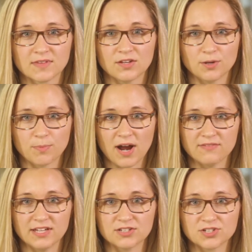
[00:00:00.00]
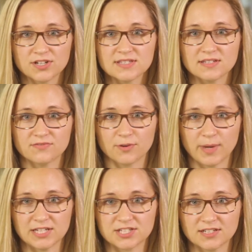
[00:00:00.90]
your private insurance
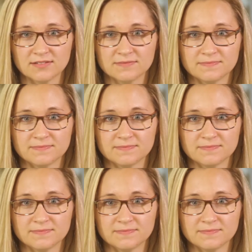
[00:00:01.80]
information,